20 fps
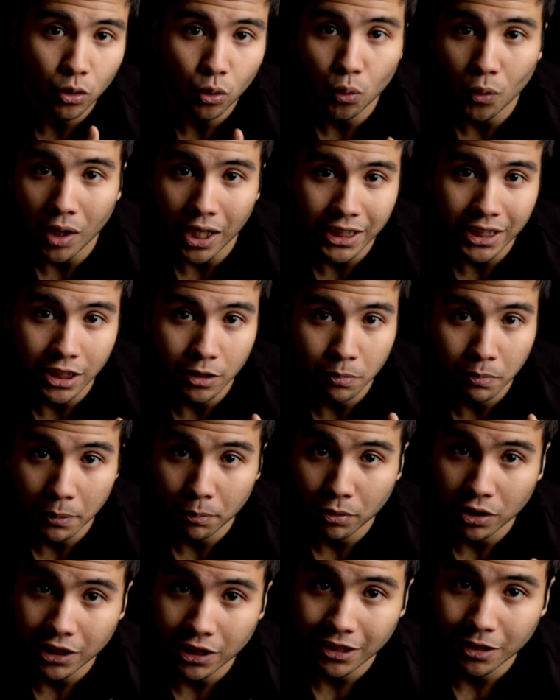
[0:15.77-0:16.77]
cool watches
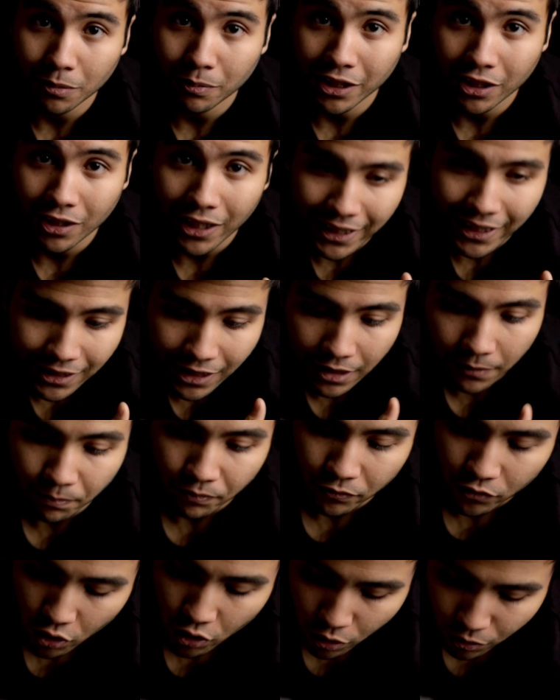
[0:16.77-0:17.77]
people need to be
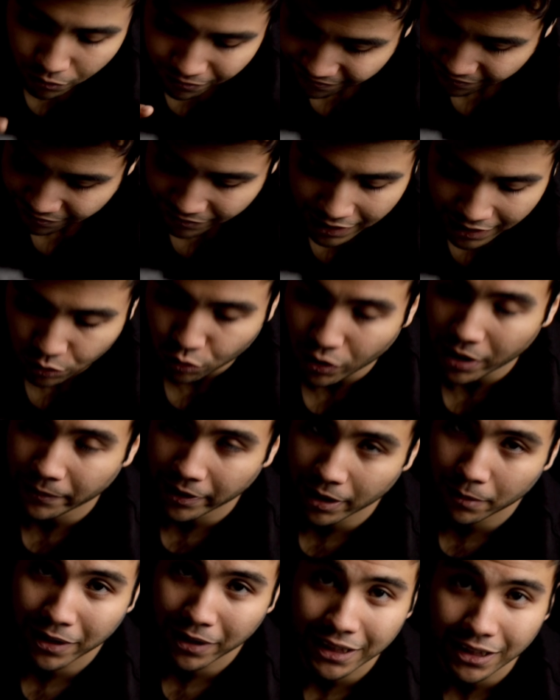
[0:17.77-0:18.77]
collecting, so that's why I'm
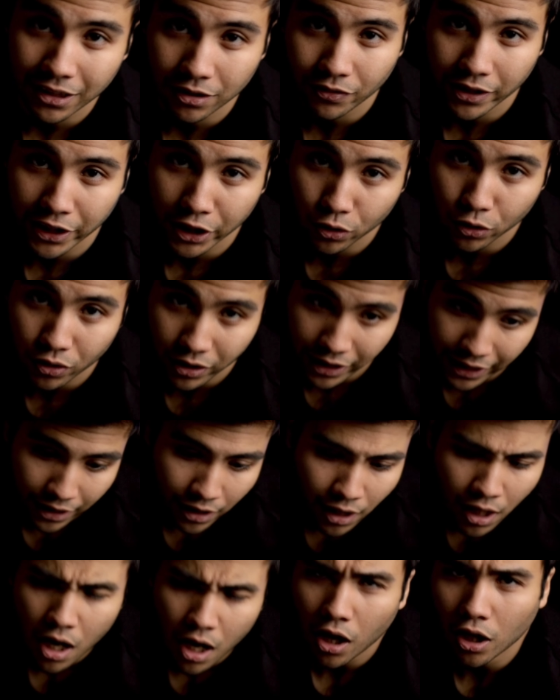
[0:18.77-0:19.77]
gonna make this video today.
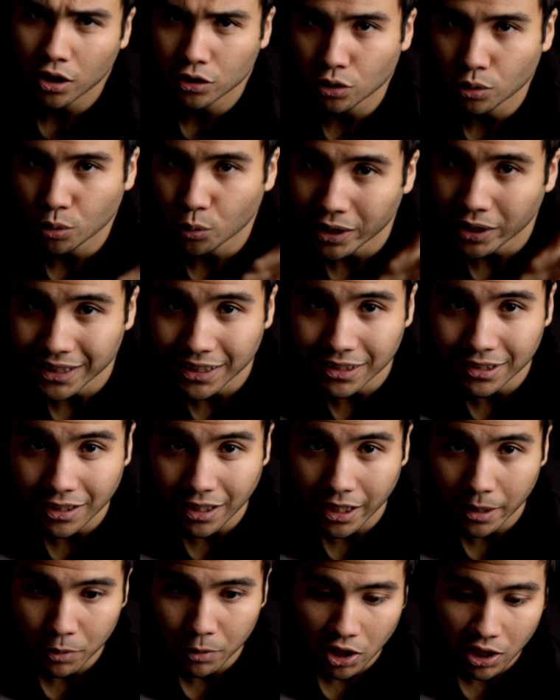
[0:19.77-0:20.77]
Also, quick
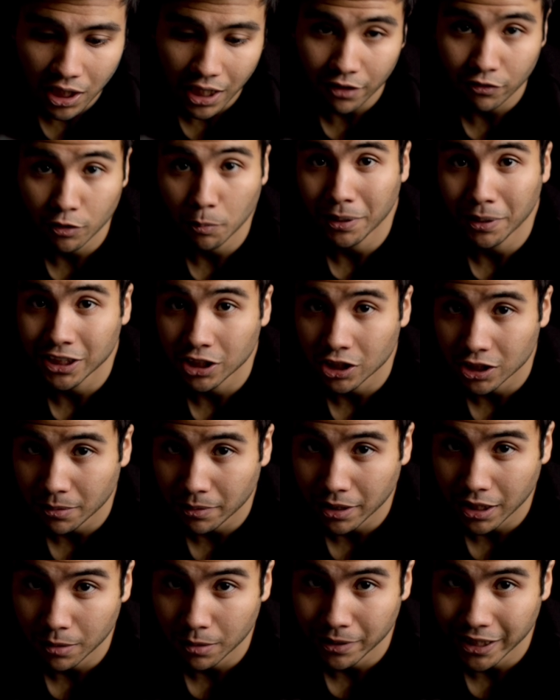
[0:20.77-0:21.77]
disclaimer, a lot of the pictures
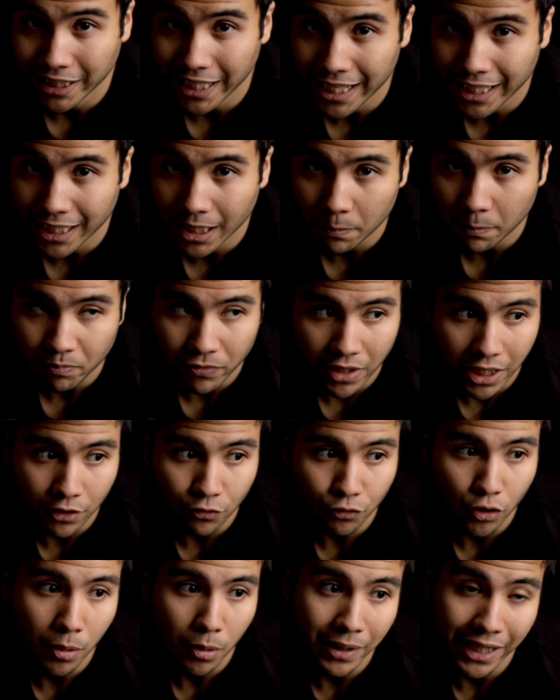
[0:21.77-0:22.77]
I'm gonna be getting is
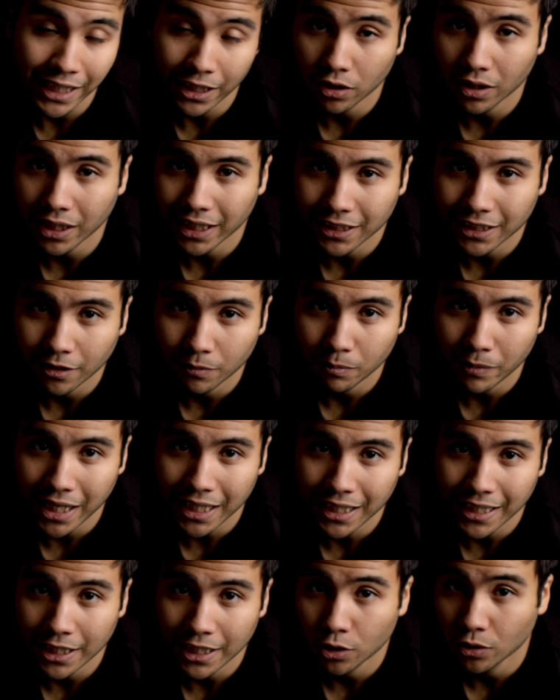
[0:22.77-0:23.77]
from A Collected
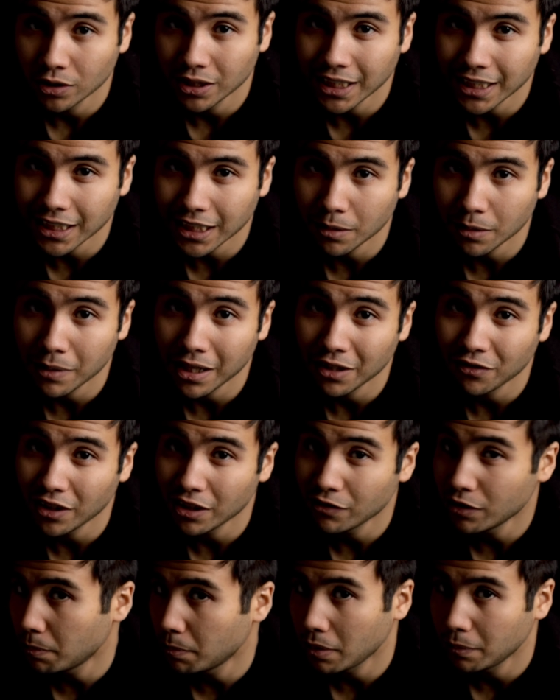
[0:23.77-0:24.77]
Man and Hodinkee, my
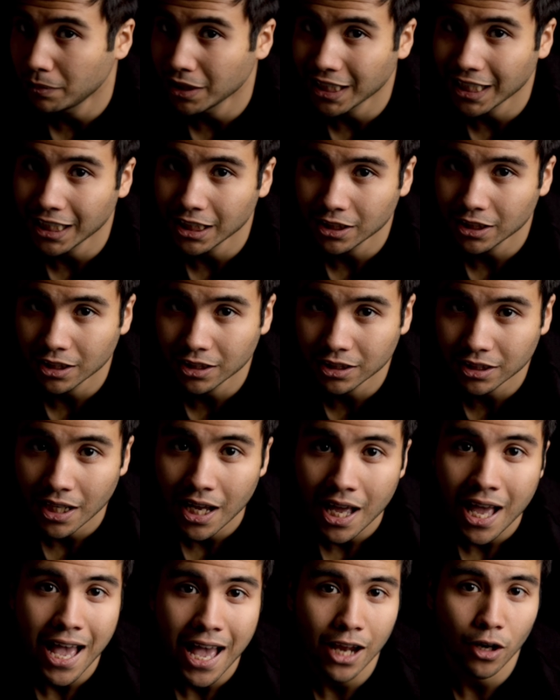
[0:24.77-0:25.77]
favorite publications,
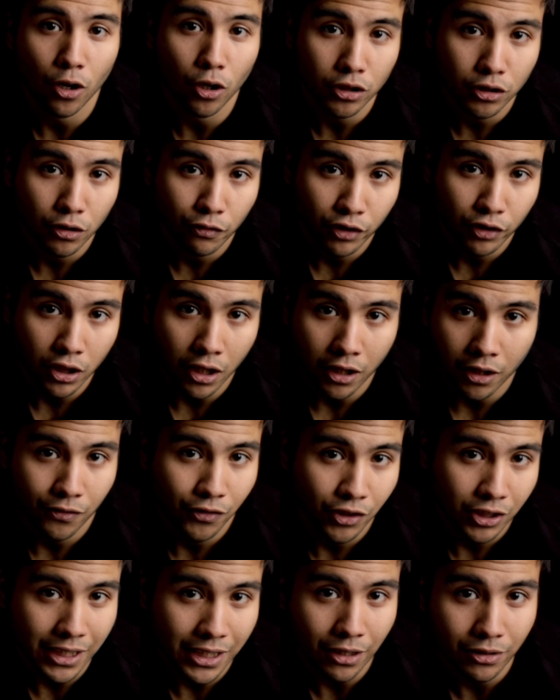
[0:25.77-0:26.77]
and also
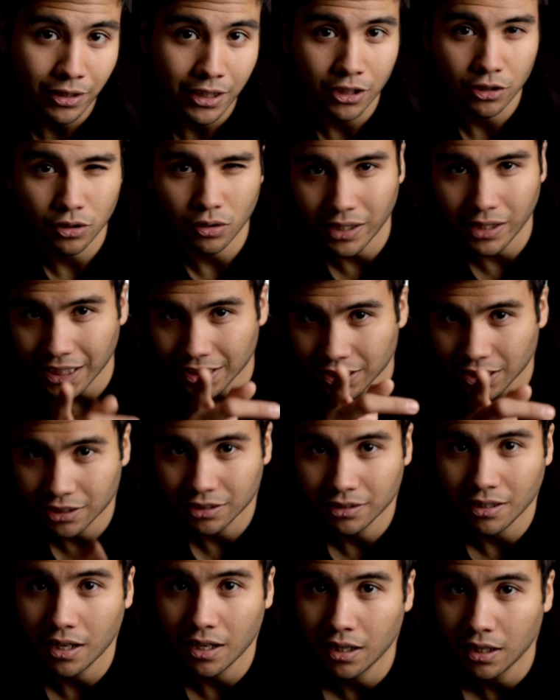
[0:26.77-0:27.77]
photographers out there, so that's
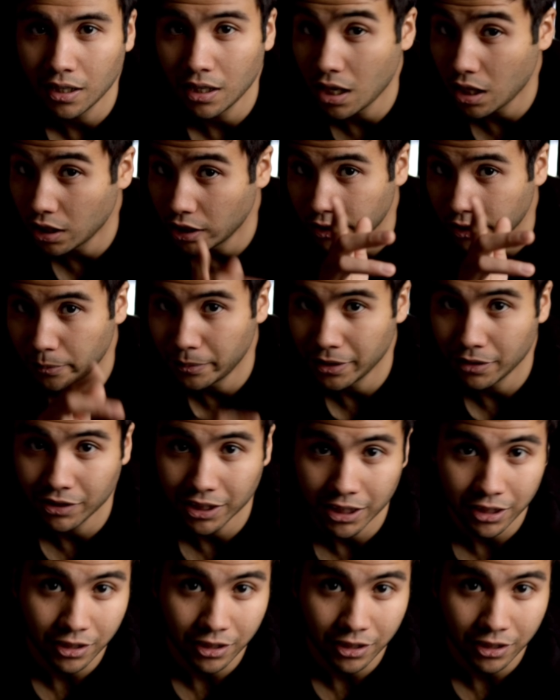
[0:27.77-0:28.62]
just a little bit of a